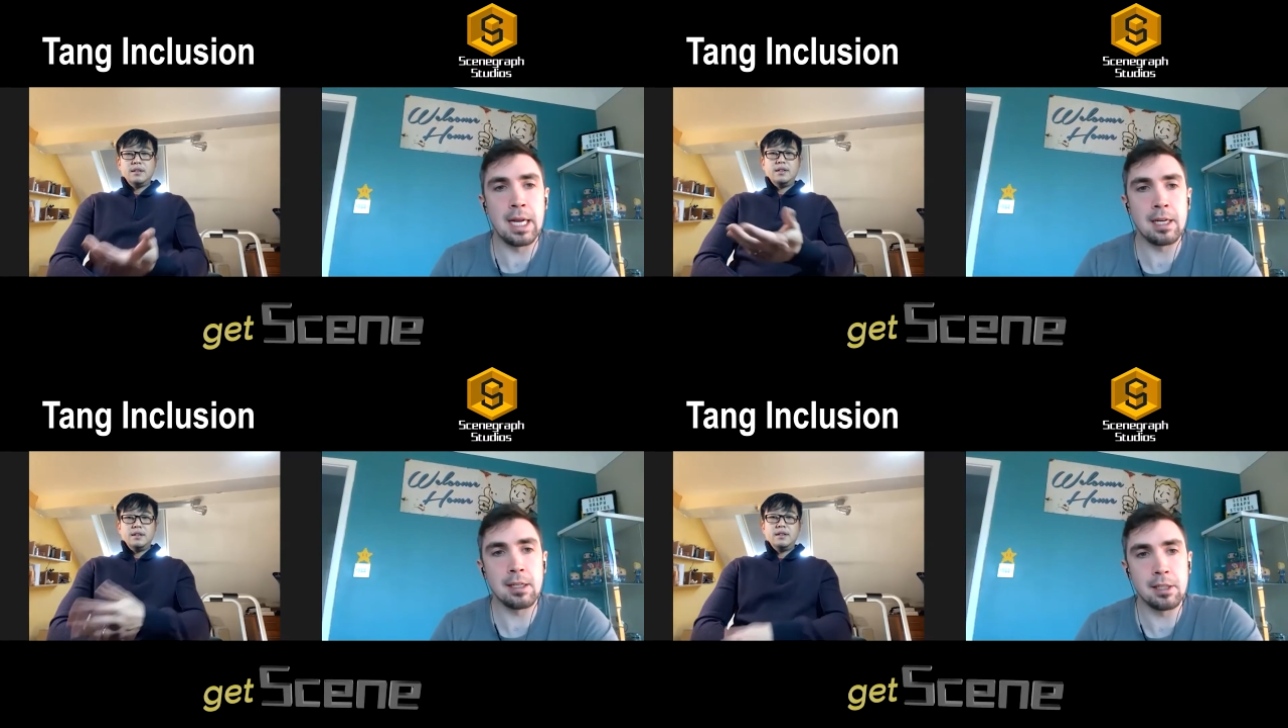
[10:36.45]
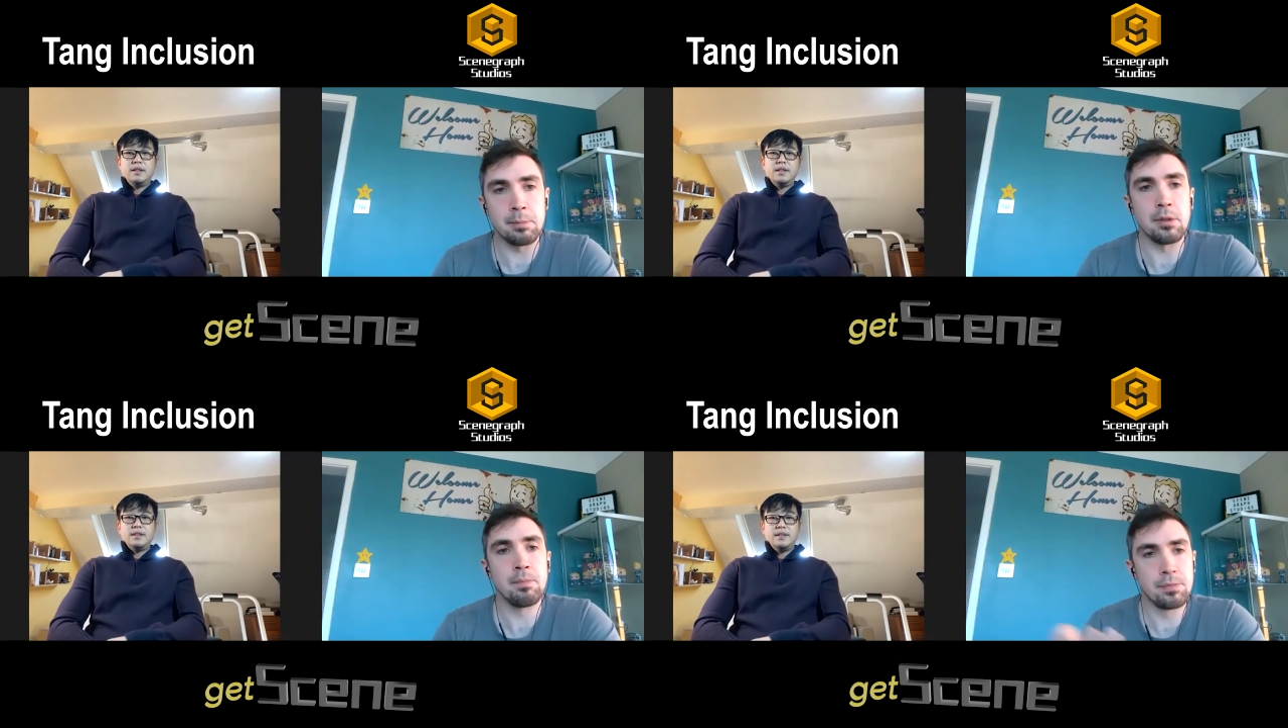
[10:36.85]

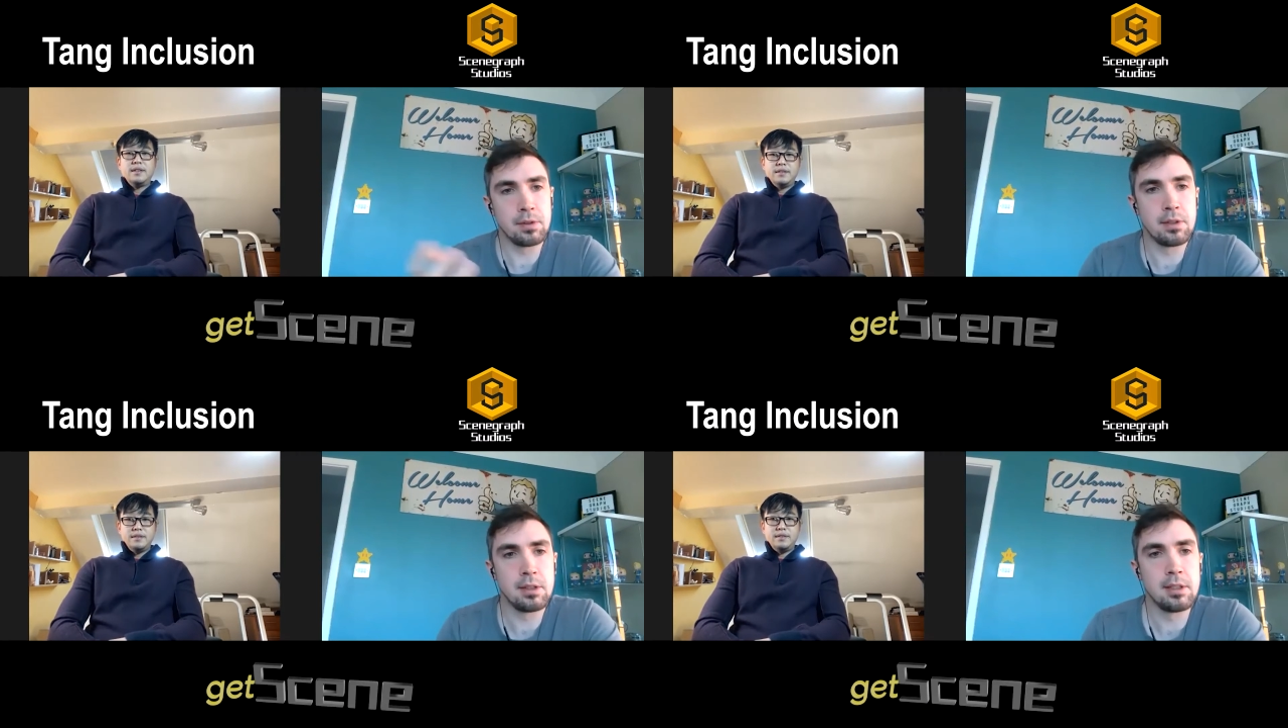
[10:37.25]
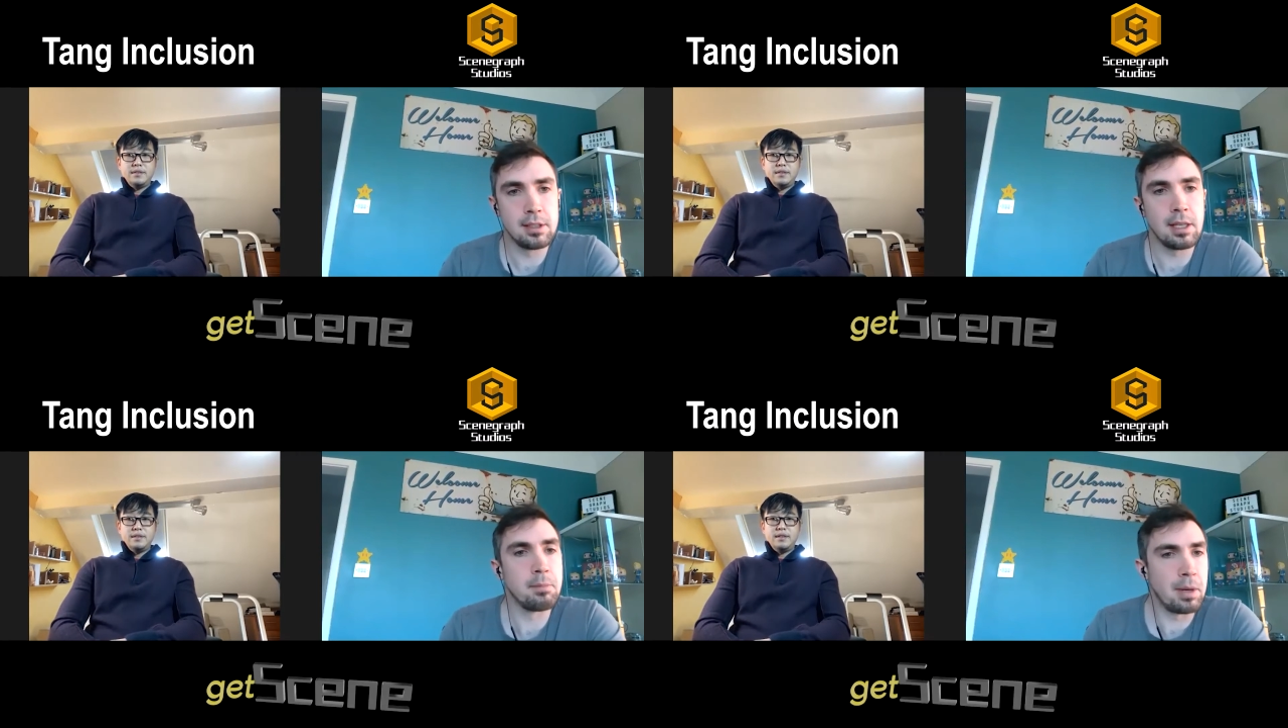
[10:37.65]
clickable.
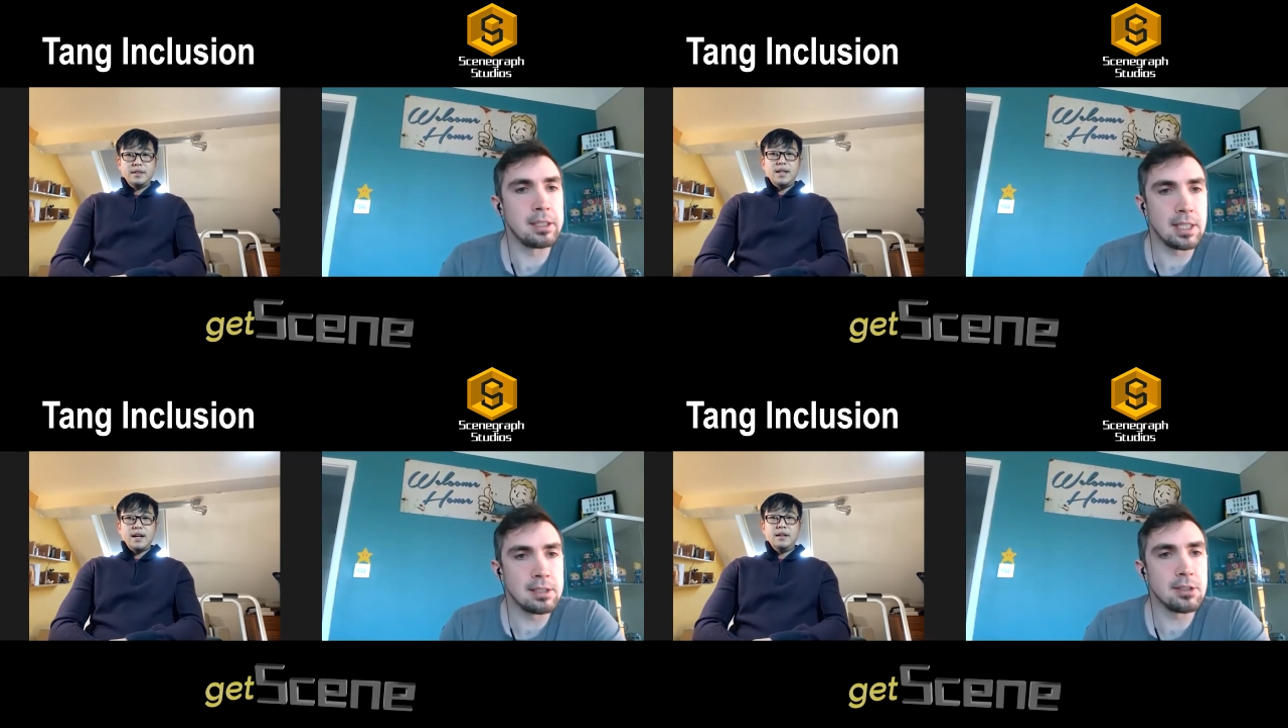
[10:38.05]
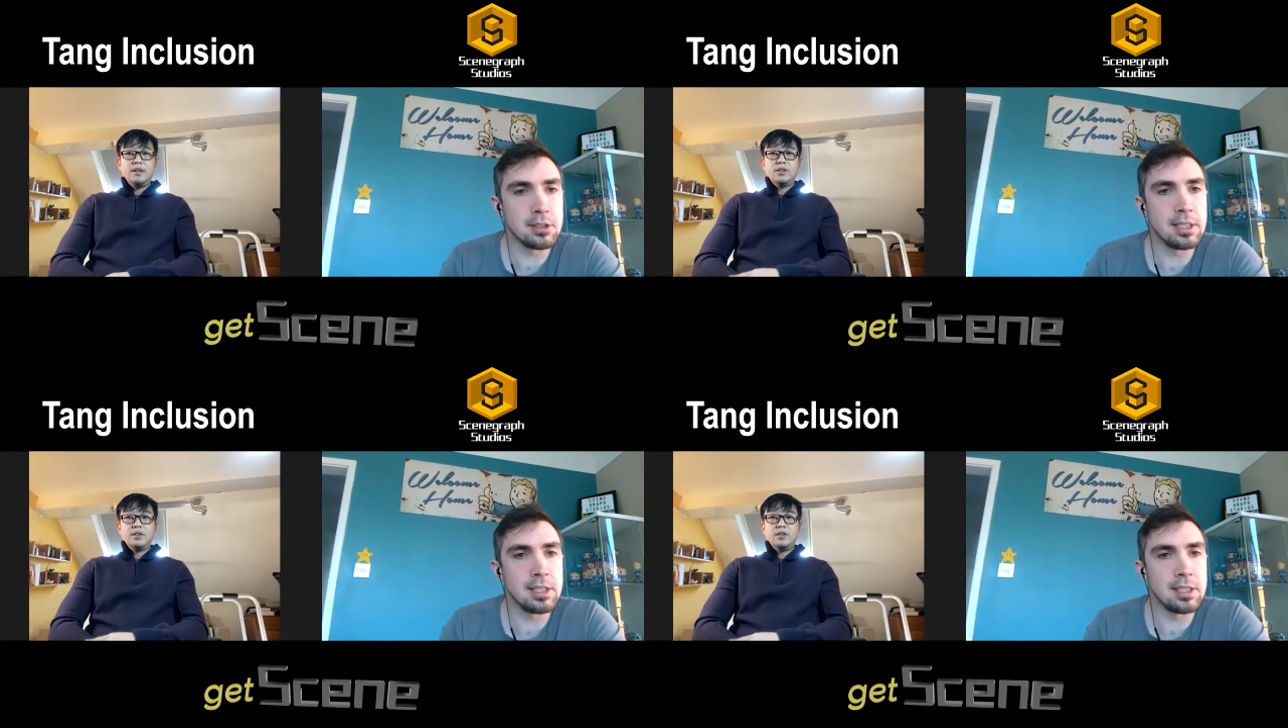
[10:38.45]
That makes sense, doesn't it?